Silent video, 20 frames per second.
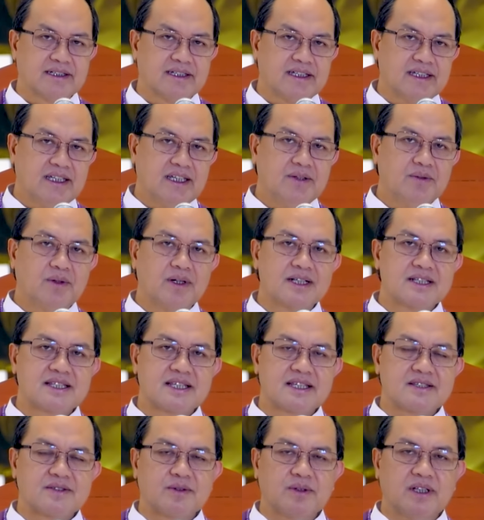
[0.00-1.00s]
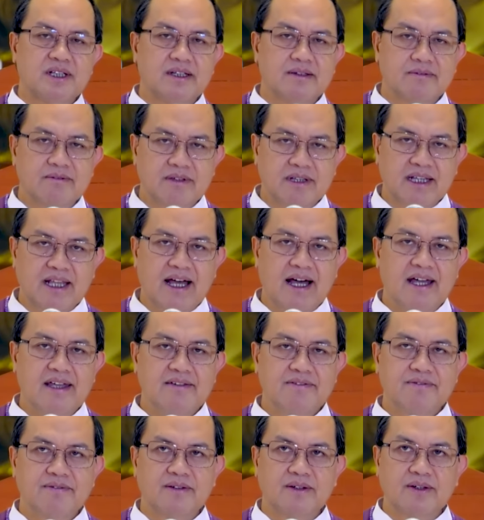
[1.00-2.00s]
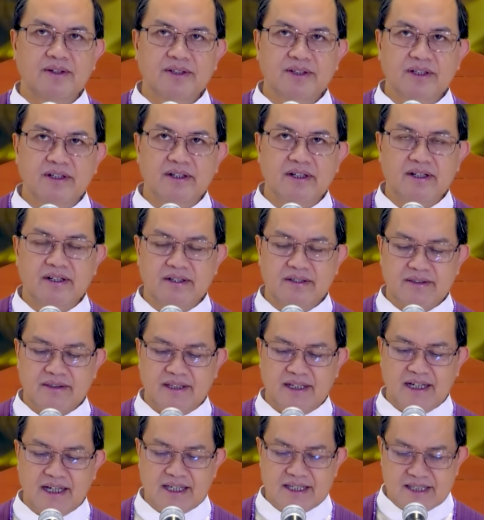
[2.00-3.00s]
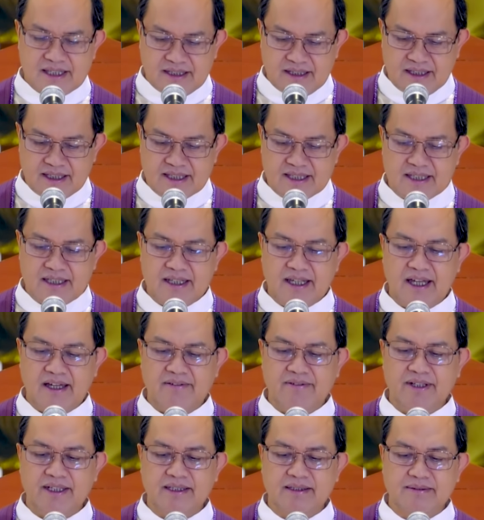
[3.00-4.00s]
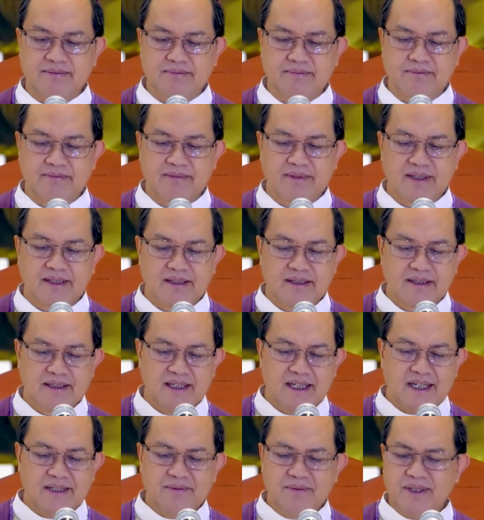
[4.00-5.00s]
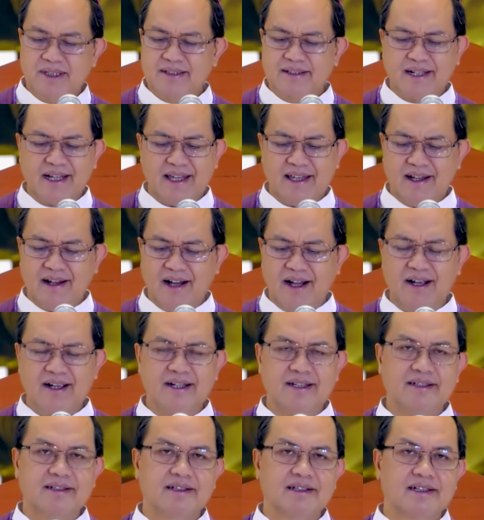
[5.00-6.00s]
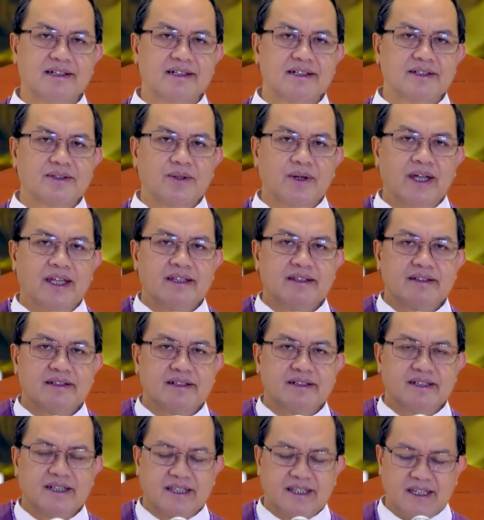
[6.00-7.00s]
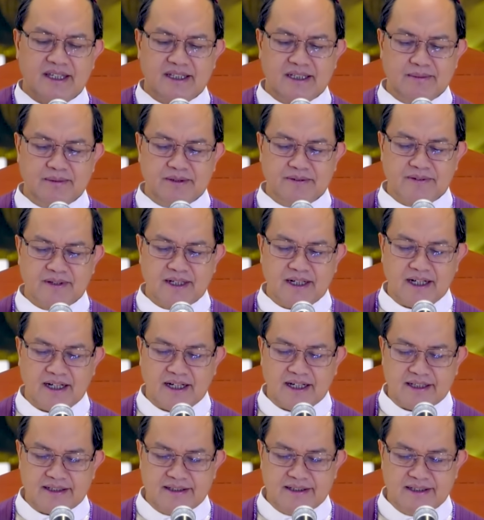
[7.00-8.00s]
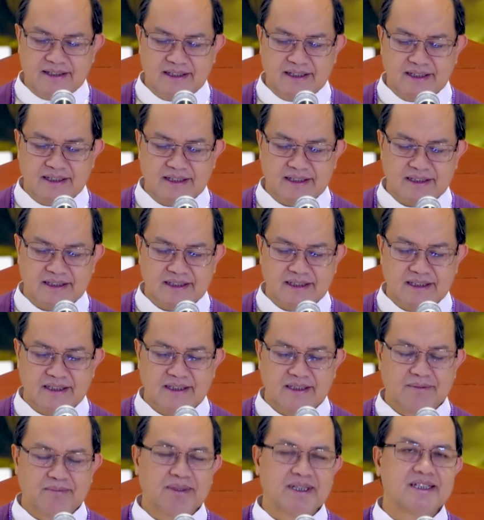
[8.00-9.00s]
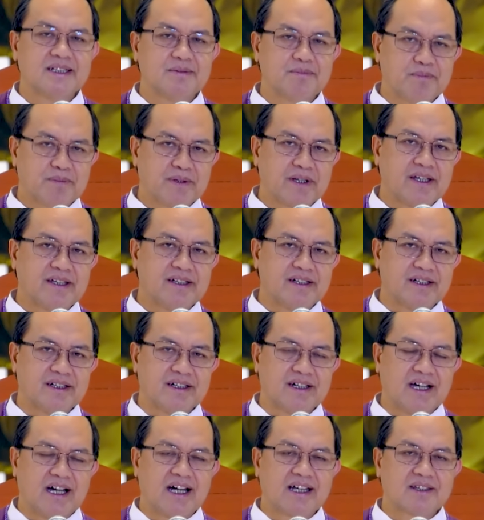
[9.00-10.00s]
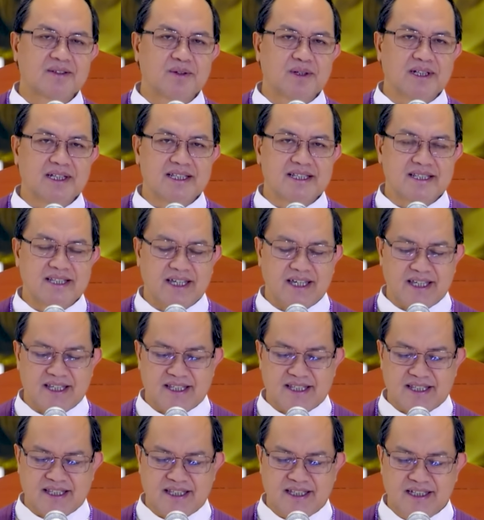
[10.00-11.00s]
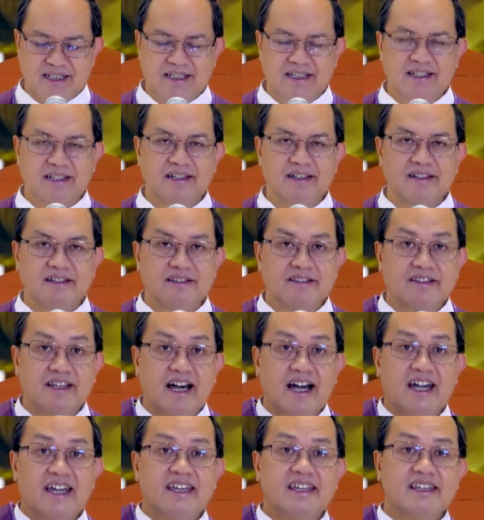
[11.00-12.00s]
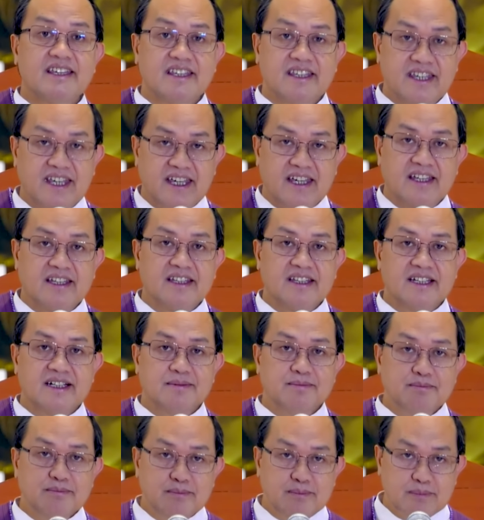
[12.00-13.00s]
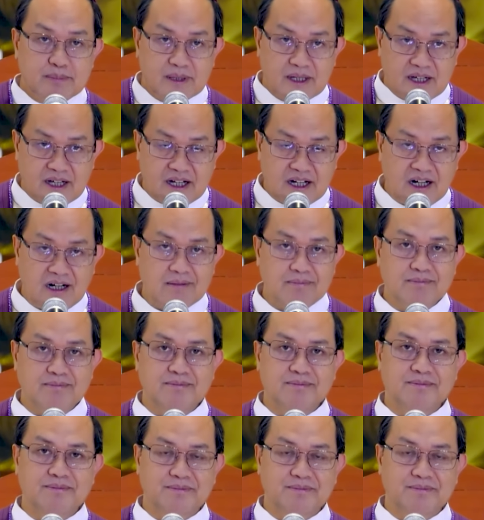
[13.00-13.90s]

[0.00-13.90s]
He wants us to live life on earth as it is in heaven. And we try hard to enter the kingdom of God. But the prayer actually says, "Thy kingdom come."